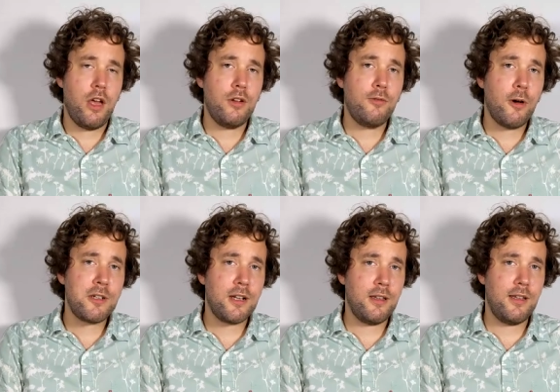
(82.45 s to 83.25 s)

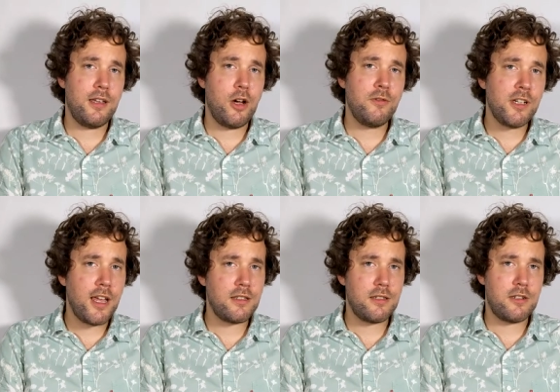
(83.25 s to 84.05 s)
Unfortunately, COVID
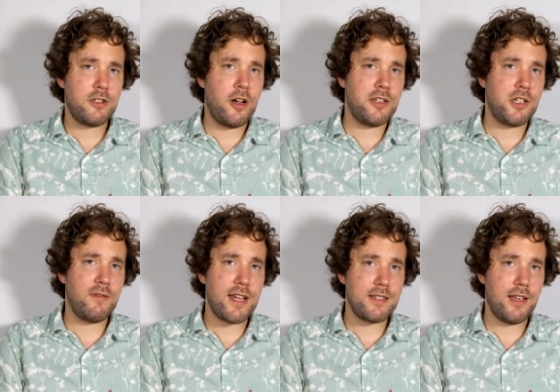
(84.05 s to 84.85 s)
cases are starting to
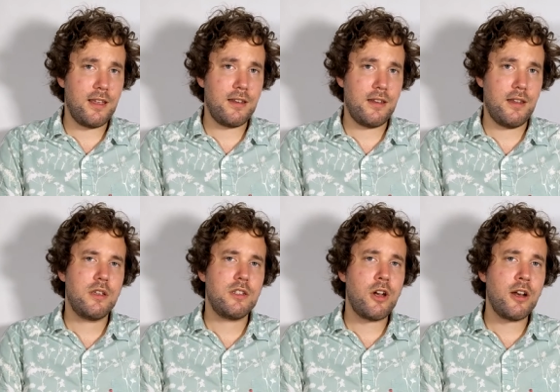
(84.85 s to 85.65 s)
rise again.
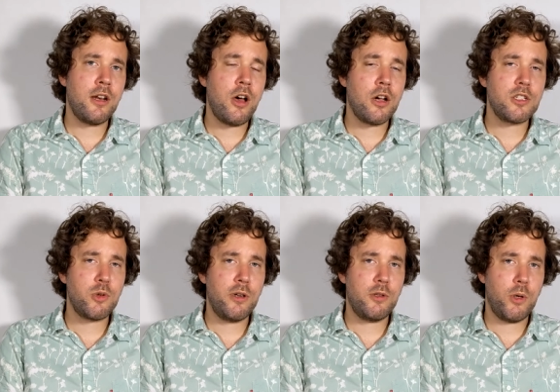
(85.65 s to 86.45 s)
Starting in August
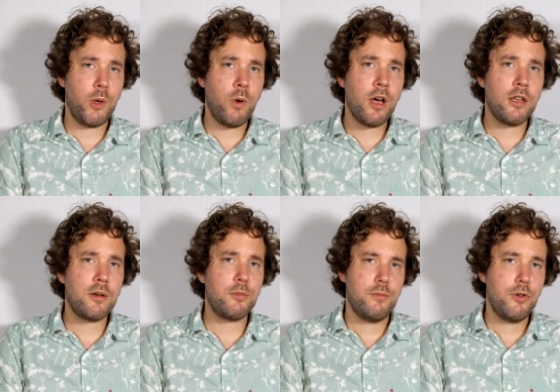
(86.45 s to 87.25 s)

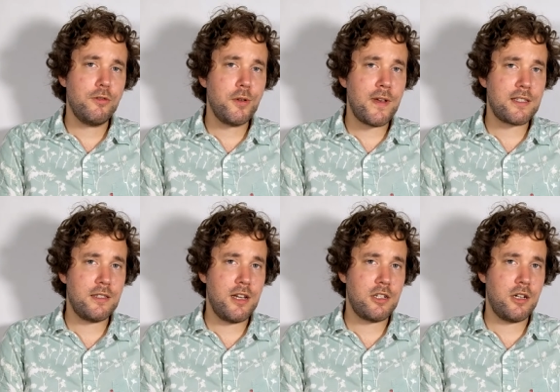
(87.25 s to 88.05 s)
2021, proof of
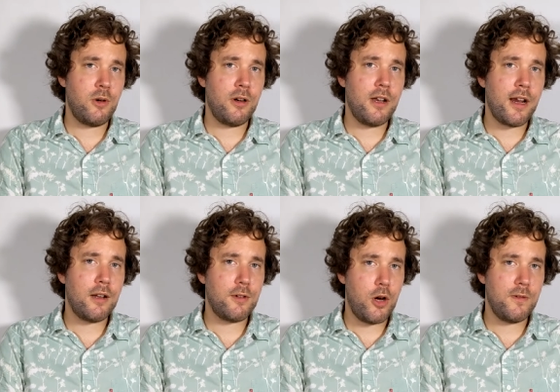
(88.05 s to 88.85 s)
vaccination or a
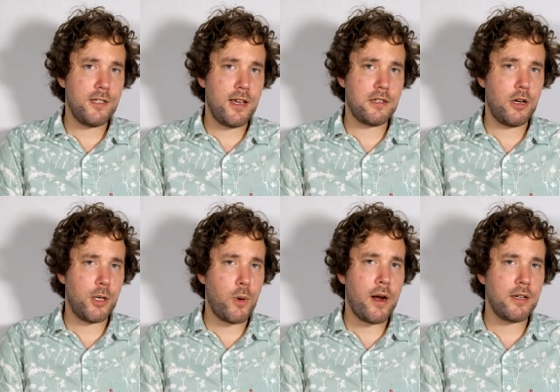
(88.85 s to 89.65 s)
negative COVID test are
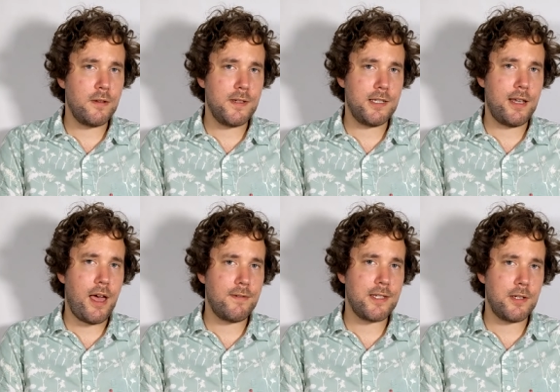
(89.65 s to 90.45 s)
required to visit
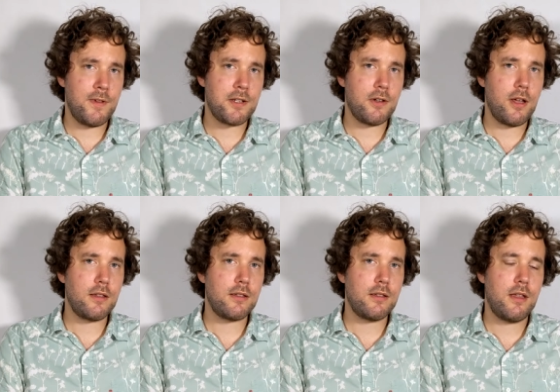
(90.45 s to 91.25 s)
cafes and
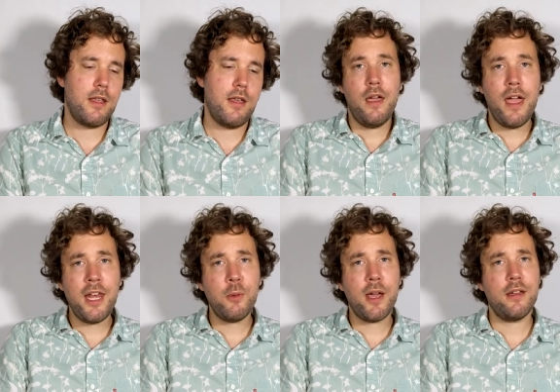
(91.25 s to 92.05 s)
restaurants.
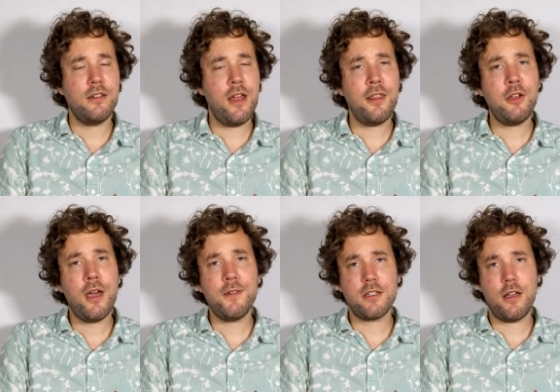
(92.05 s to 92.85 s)
Anyway, now that you
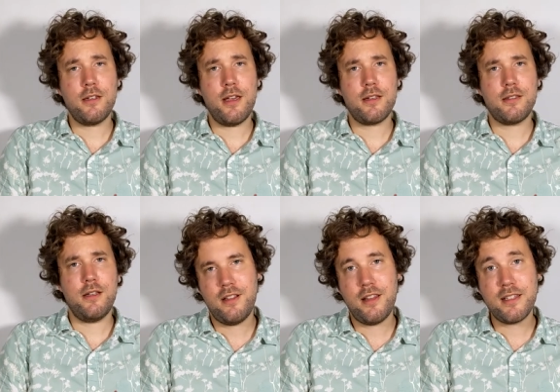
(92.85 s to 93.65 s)
have this context,
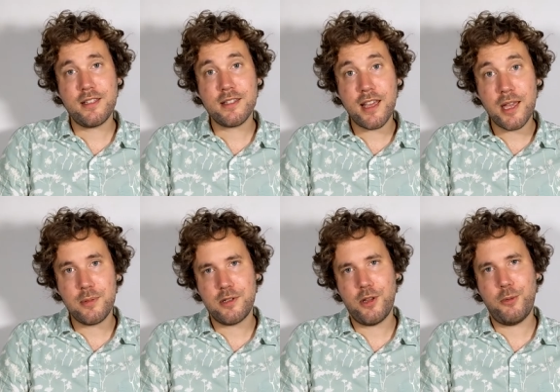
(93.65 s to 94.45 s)
let's escape
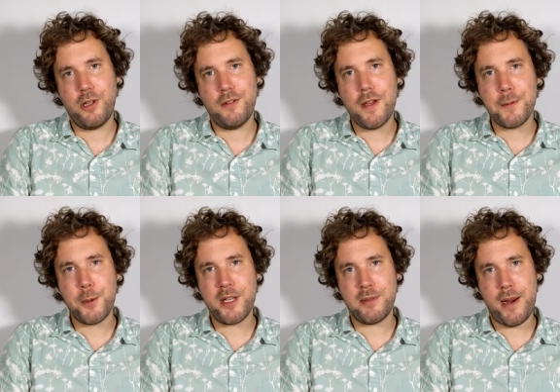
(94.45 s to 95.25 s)
into the world of Hemingway's